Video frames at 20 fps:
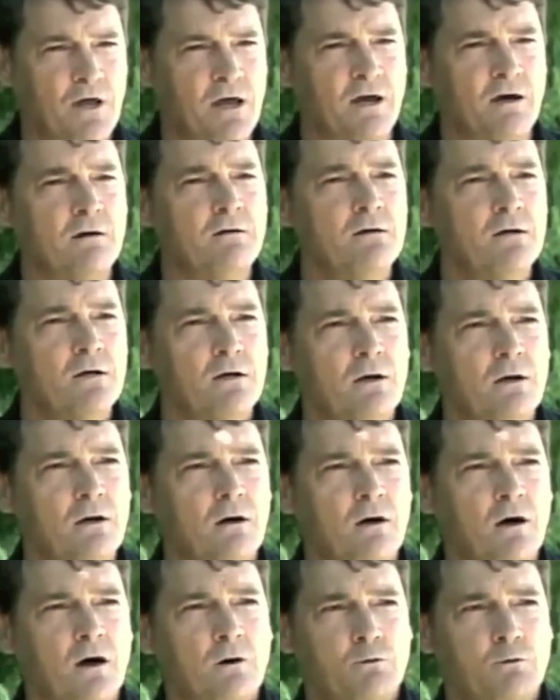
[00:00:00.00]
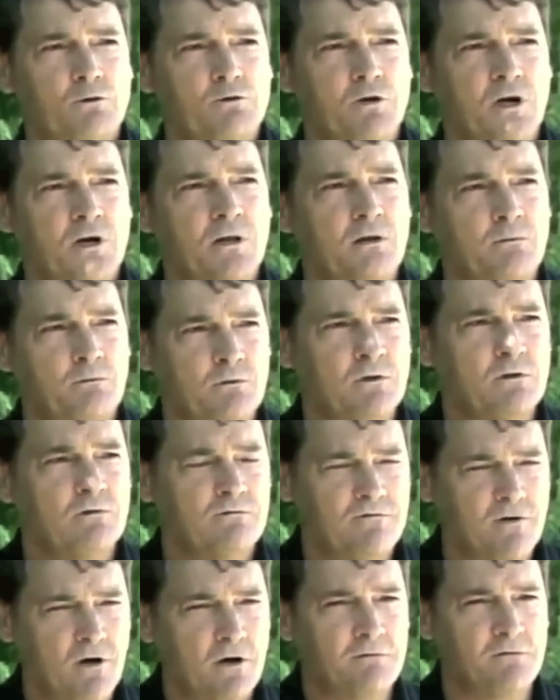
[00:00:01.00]
here and now, I would say
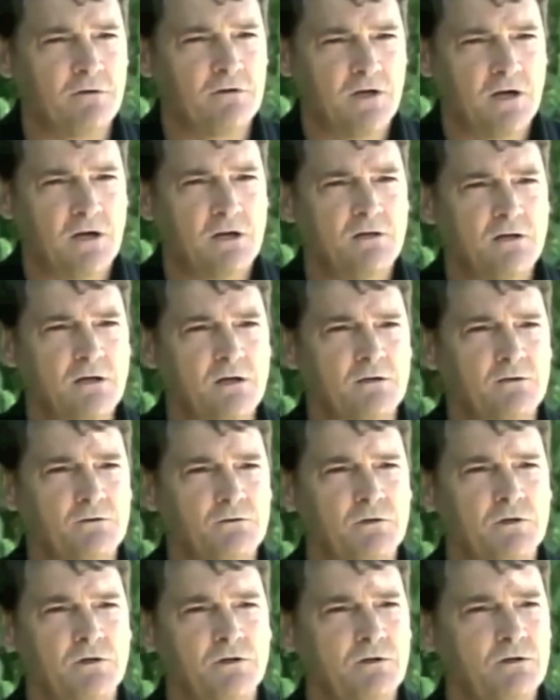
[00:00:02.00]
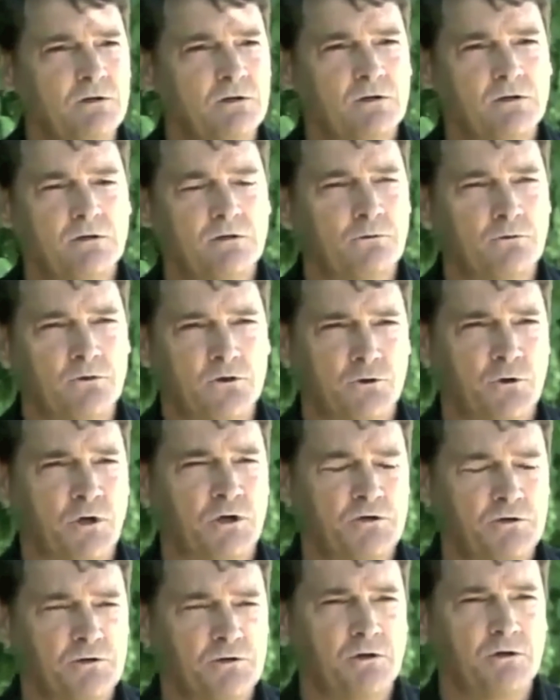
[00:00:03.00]
that within five to ten years, the, uh, the
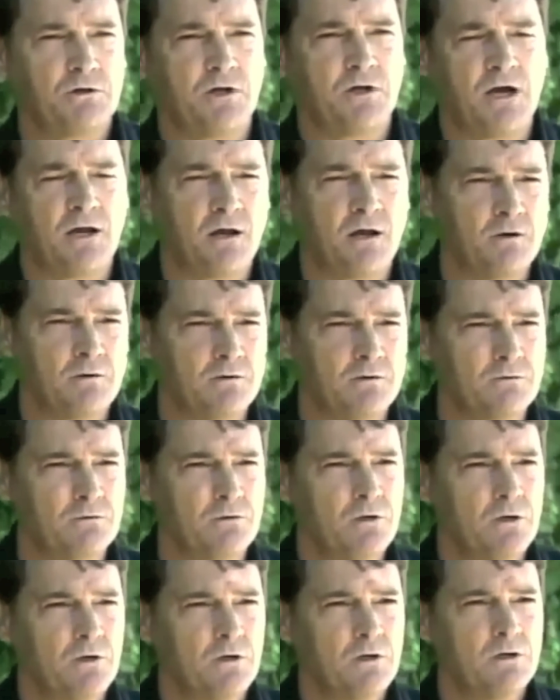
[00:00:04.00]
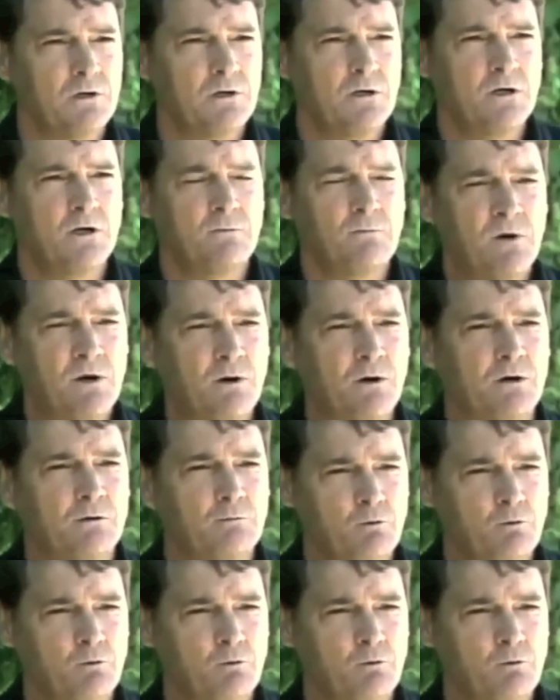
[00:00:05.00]
restrictions on gun owners in